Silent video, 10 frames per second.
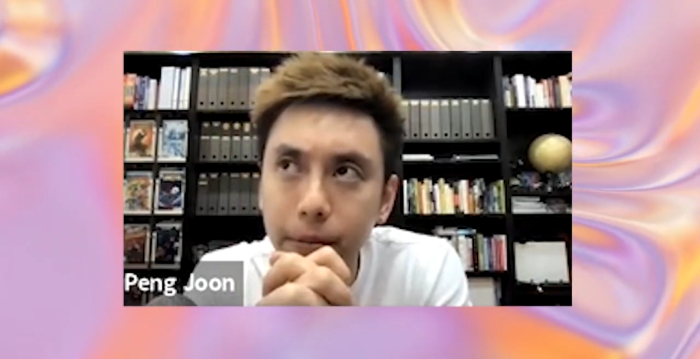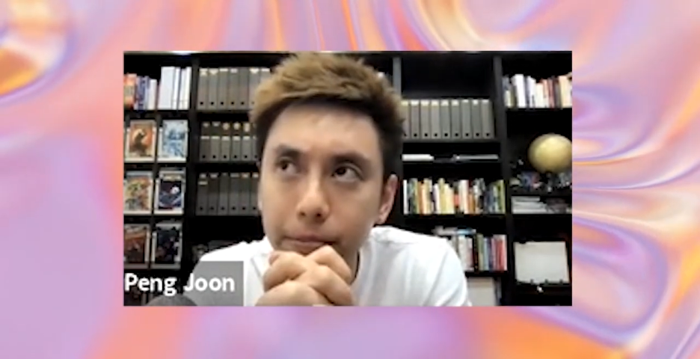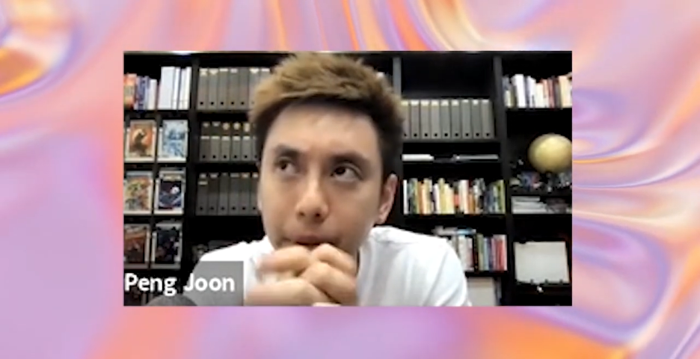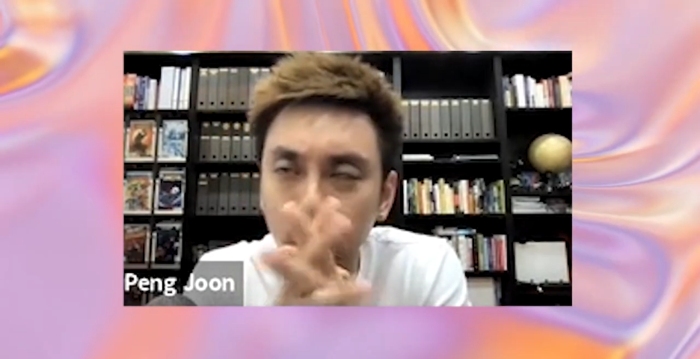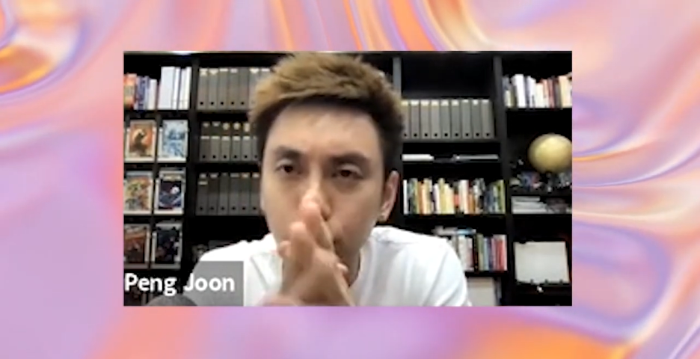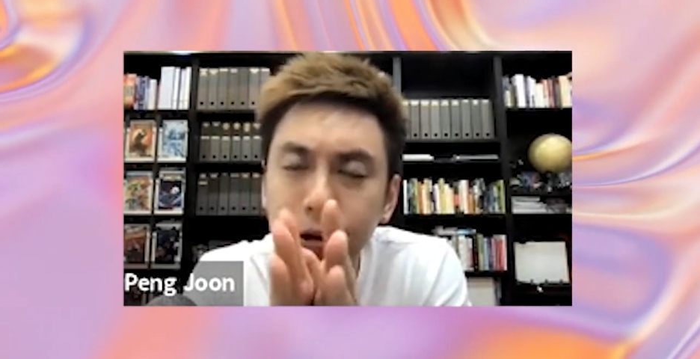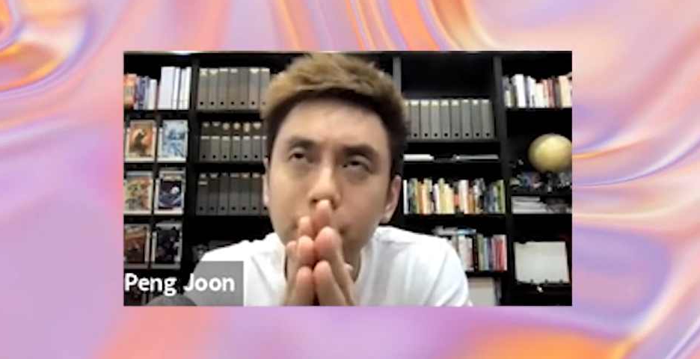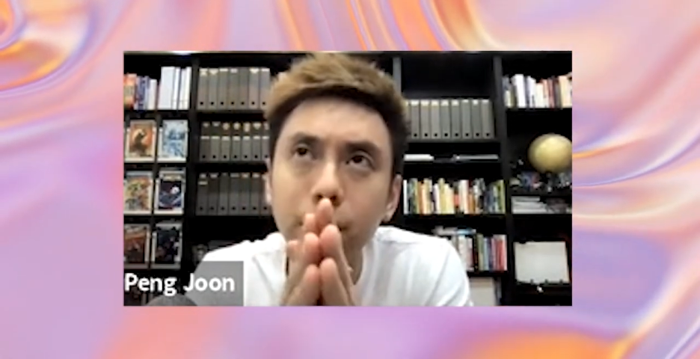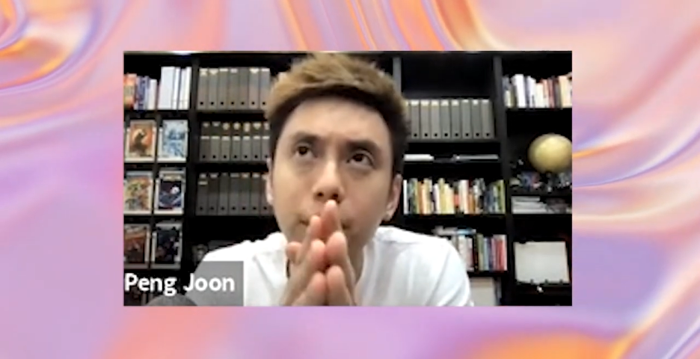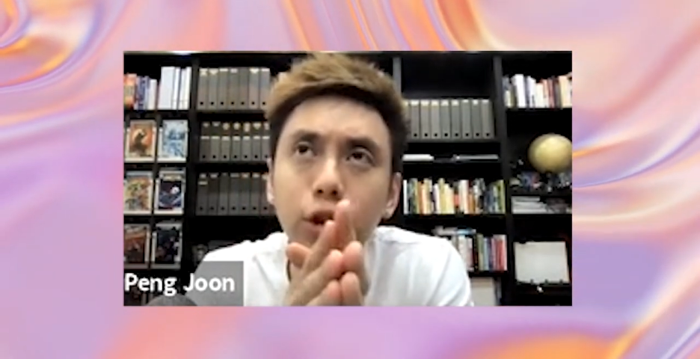but you
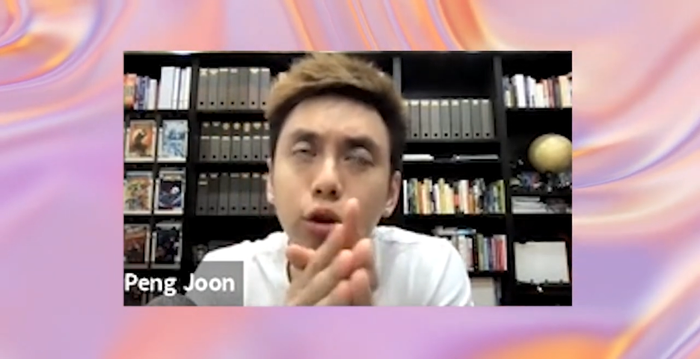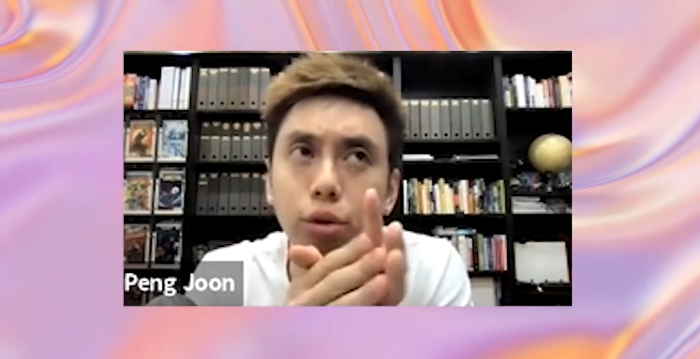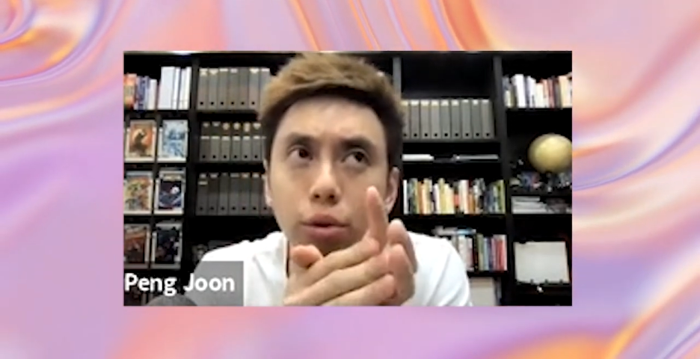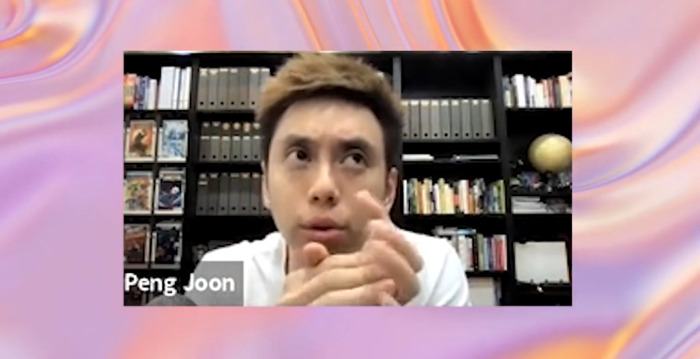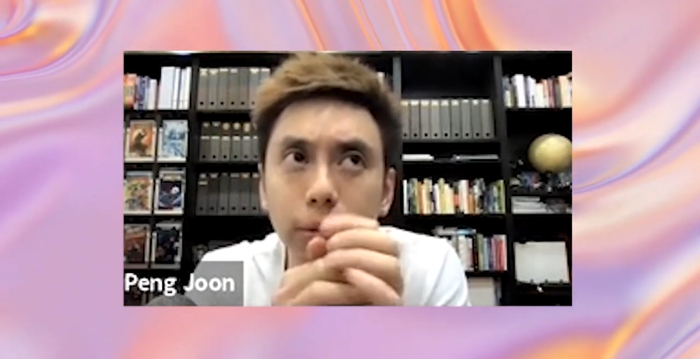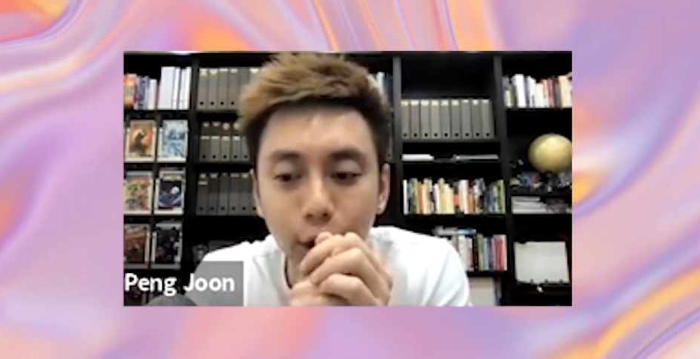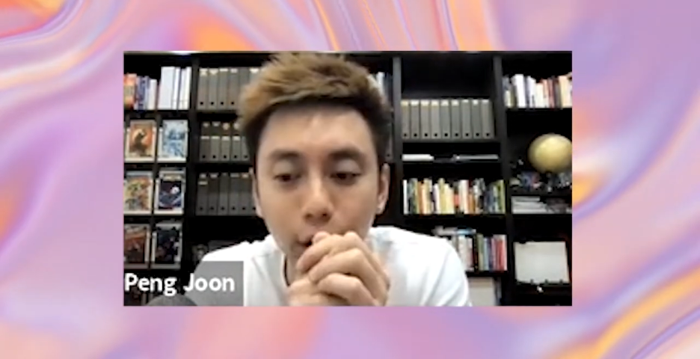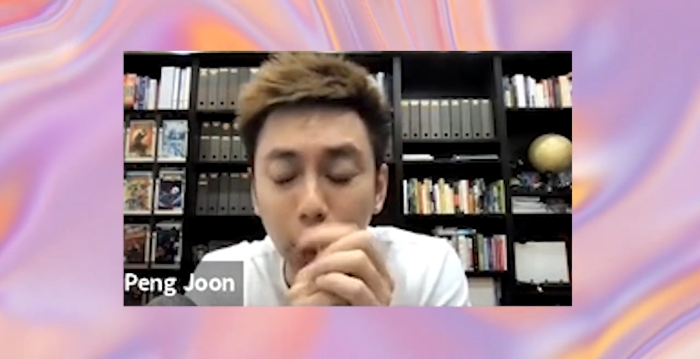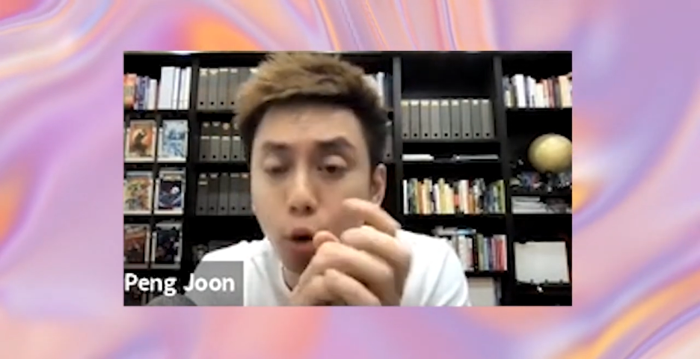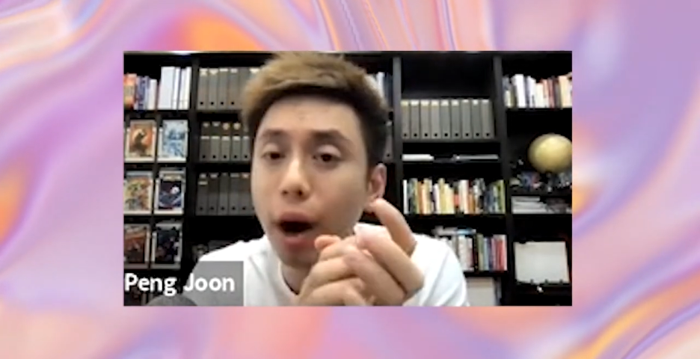first need to
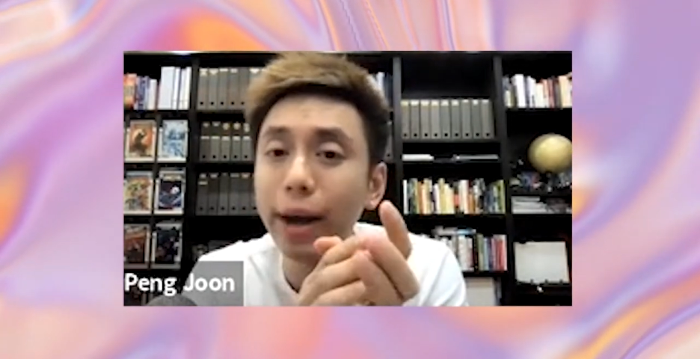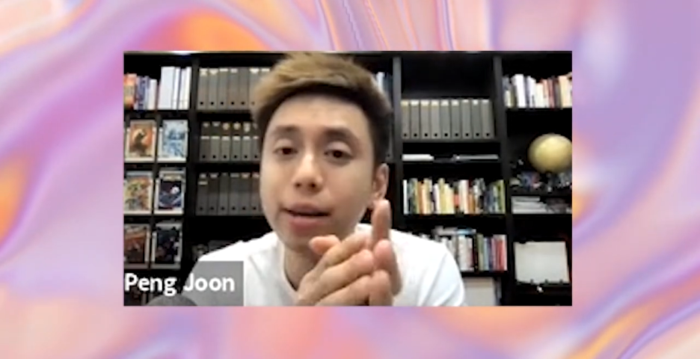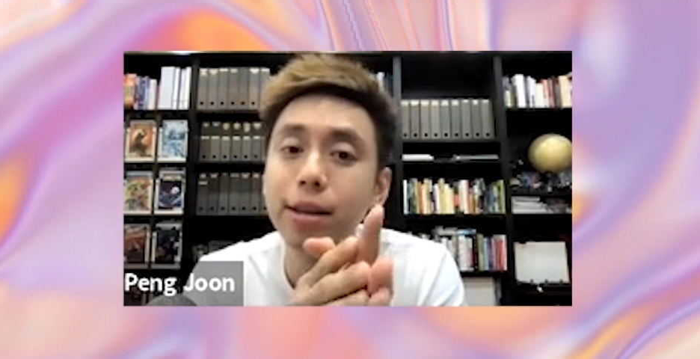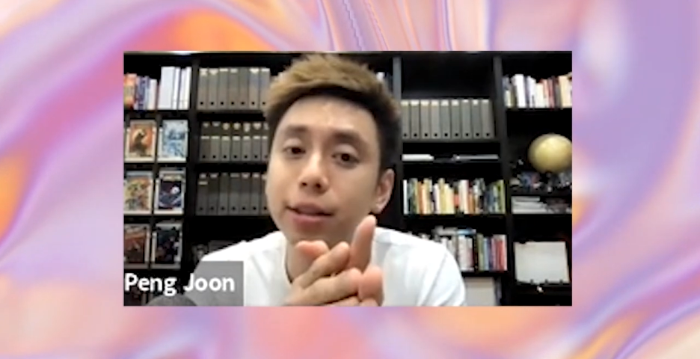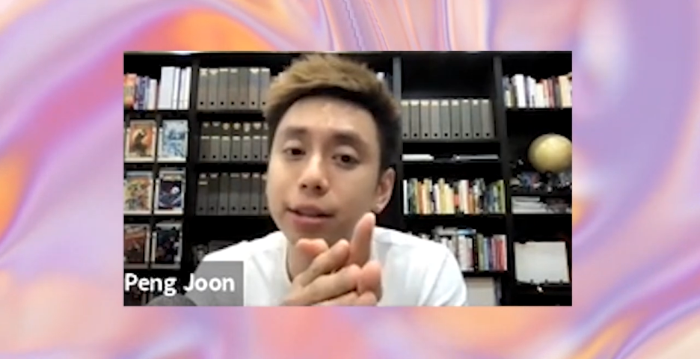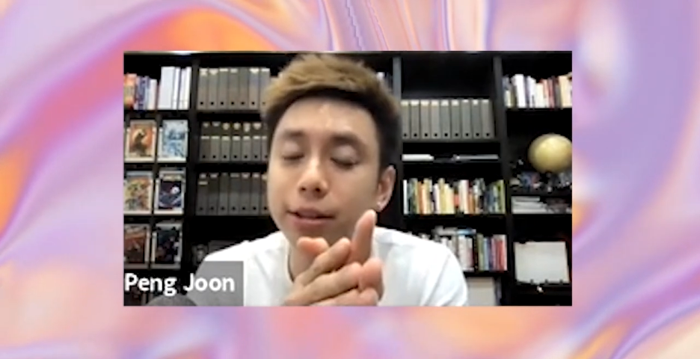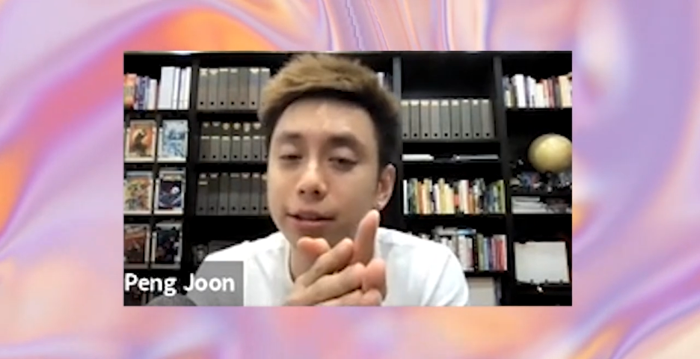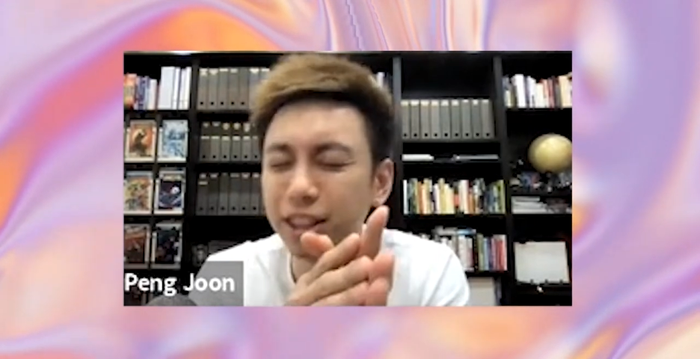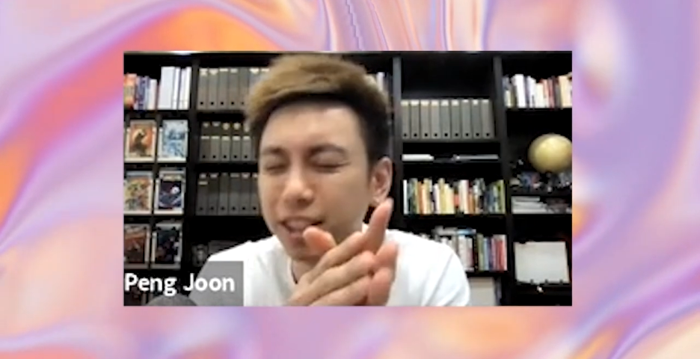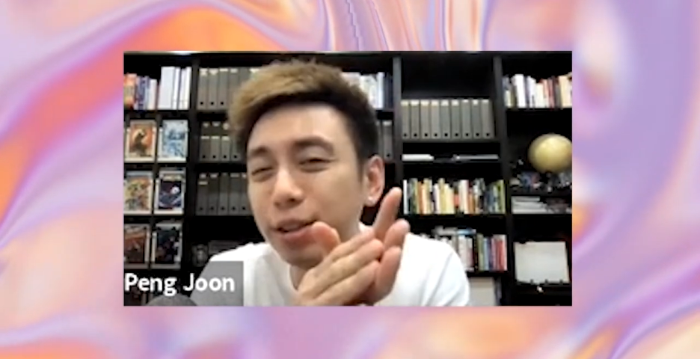acquire this
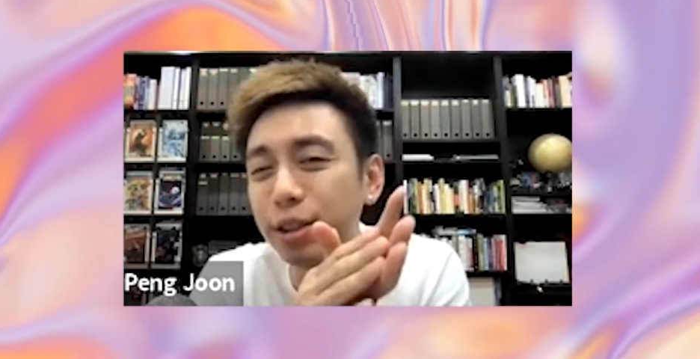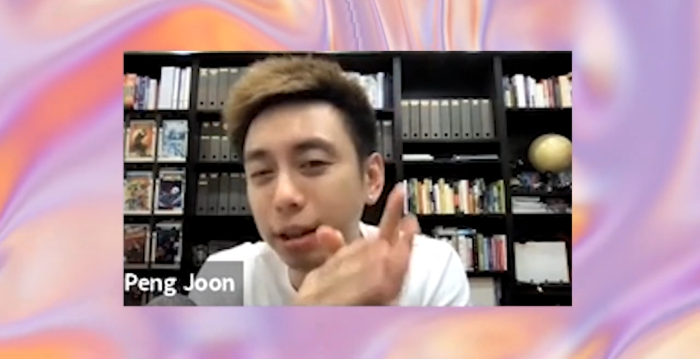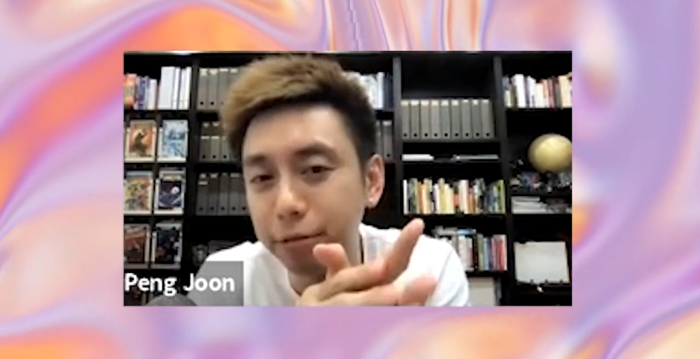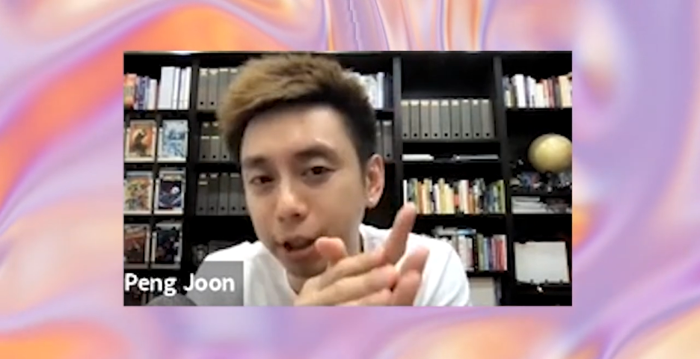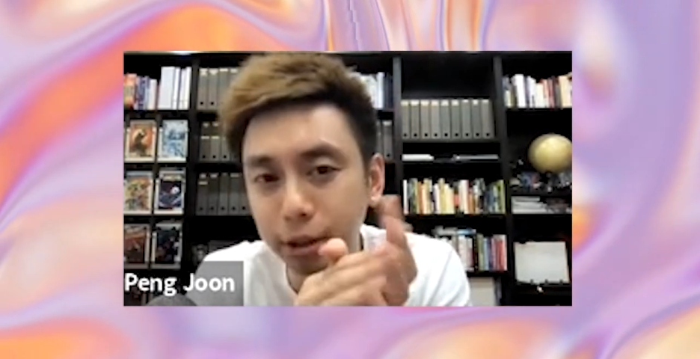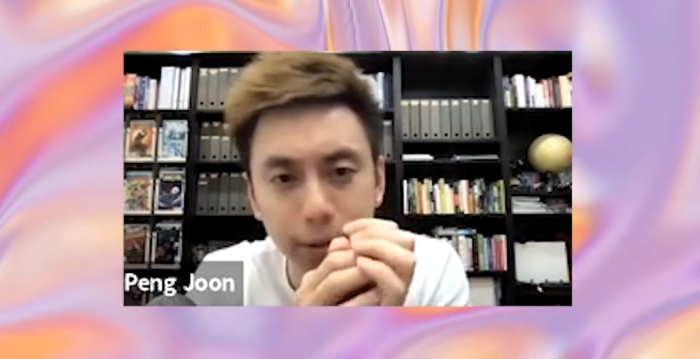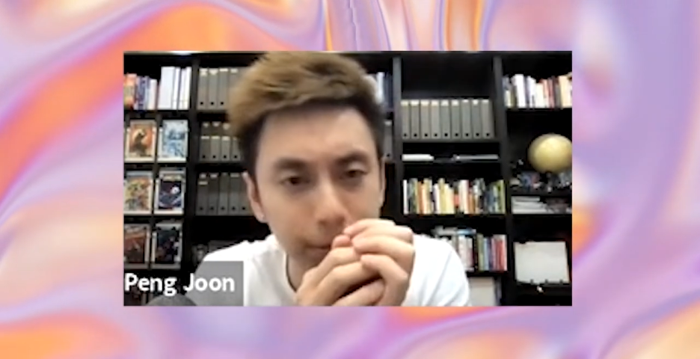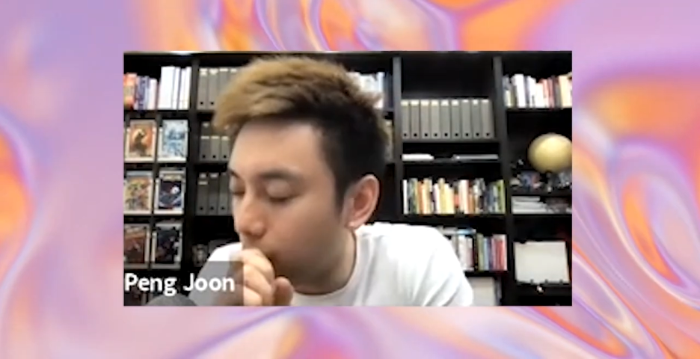skill set first.